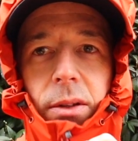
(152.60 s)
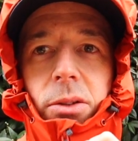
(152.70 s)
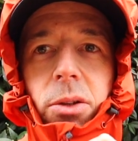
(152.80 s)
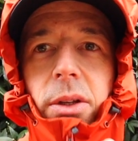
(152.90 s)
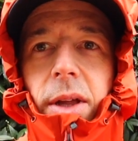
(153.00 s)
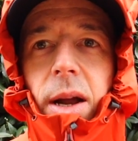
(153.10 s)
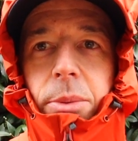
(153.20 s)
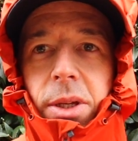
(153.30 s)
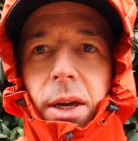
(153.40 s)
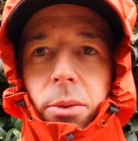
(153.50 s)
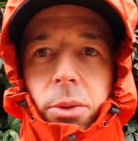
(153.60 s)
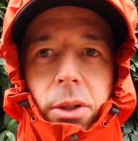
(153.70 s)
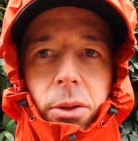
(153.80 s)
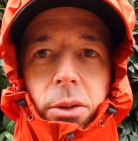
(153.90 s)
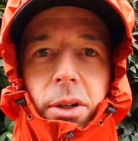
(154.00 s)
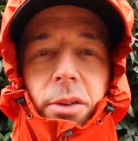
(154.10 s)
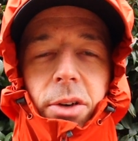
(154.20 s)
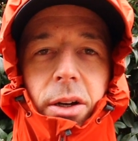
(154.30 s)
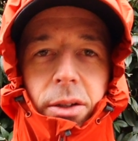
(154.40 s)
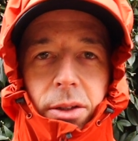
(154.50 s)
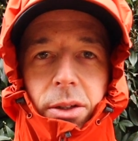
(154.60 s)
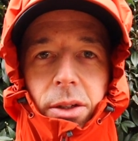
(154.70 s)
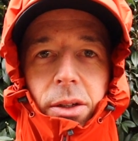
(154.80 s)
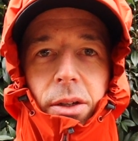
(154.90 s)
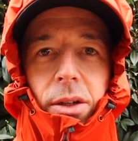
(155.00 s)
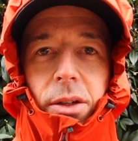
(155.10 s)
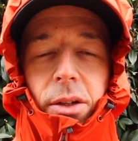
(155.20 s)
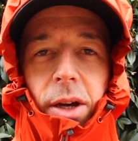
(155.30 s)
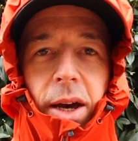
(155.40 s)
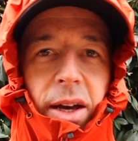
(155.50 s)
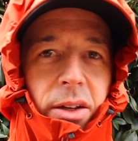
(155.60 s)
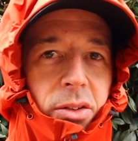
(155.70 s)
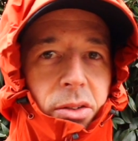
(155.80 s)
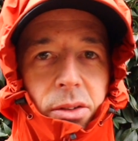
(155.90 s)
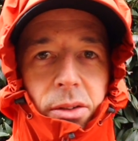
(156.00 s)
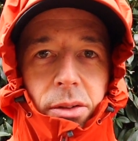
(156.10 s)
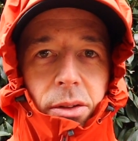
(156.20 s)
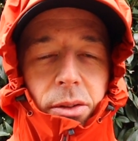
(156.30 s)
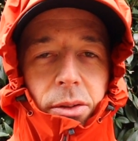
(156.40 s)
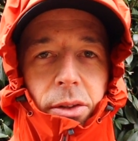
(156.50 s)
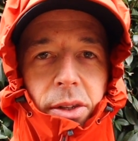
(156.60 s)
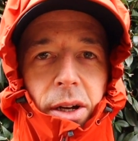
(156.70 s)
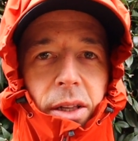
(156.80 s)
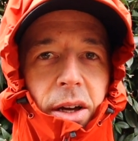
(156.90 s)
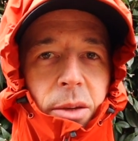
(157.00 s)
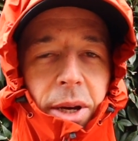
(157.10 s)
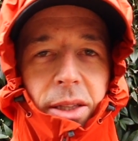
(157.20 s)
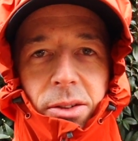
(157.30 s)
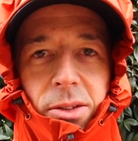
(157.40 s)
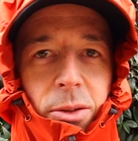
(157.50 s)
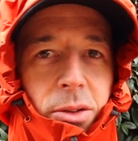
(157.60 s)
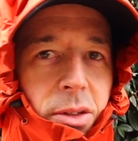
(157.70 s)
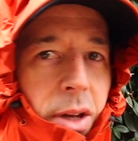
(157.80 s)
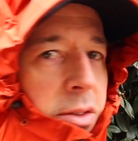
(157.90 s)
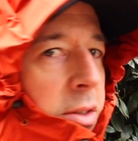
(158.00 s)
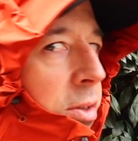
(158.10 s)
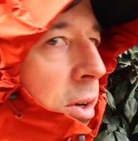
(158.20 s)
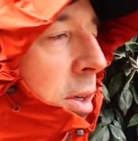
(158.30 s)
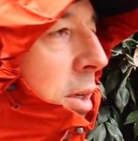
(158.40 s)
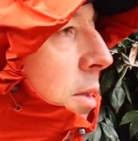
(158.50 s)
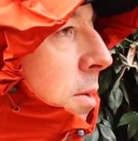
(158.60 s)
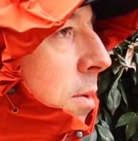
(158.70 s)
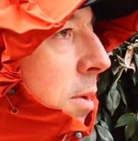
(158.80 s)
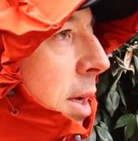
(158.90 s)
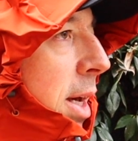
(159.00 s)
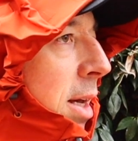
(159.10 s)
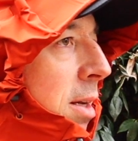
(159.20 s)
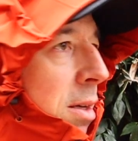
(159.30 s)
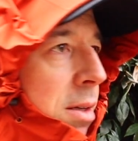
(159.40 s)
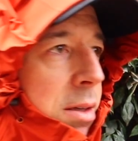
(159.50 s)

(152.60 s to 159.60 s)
doing that up, you get really good cover. And the thing I like about this too is that as you turn your head,